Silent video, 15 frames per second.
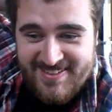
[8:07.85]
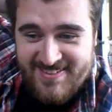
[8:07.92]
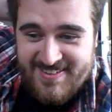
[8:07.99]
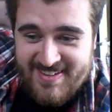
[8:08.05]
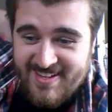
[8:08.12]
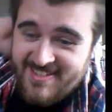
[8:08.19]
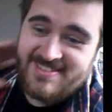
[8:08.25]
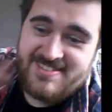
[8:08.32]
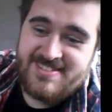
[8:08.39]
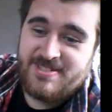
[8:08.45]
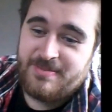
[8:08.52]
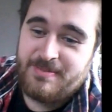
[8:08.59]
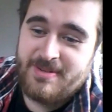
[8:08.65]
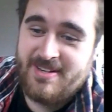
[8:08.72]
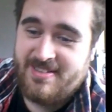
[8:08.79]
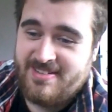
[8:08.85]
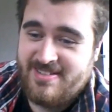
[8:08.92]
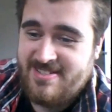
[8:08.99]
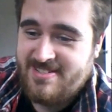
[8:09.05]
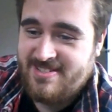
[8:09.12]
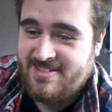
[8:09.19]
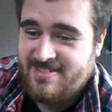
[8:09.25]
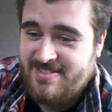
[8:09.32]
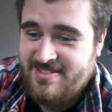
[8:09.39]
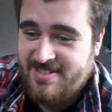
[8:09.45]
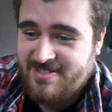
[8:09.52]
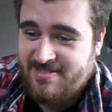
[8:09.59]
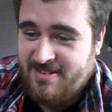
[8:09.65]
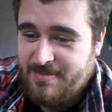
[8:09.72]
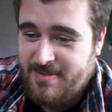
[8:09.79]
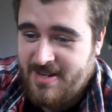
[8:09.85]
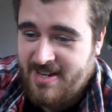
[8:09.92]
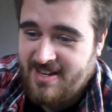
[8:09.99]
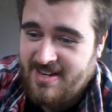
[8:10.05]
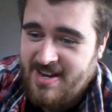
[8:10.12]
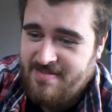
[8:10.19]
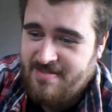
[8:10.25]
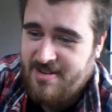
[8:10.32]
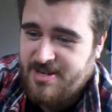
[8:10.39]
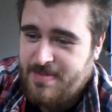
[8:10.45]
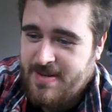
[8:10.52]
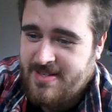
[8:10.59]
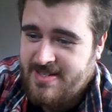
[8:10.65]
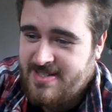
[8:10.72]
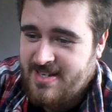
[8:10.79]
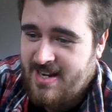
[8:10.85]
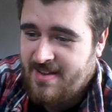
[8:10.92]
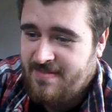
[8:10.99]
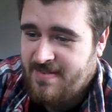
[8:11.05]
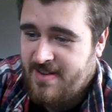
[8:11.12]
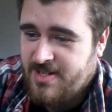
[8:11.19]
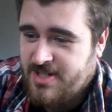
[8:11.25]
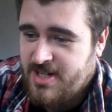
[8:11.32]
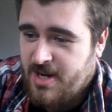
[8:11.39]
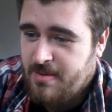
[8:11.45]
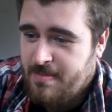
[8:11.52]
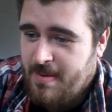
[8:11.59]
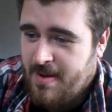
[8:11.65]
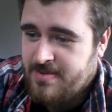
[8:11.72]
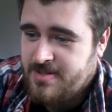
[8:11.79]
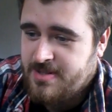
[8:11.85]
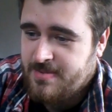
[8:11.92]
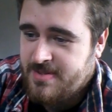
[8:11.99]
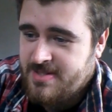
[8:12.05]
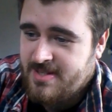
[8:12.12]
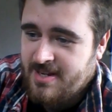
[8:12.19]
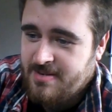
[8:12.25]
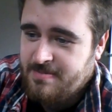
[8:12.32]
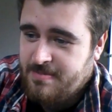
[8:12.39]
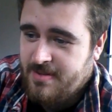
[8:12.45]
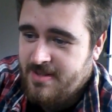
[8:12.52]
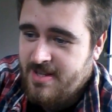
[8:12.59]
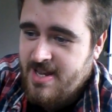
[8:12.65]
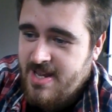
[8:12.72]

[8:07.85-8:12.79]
And someone else has described it: I never expected to laugh at a show about suicide, but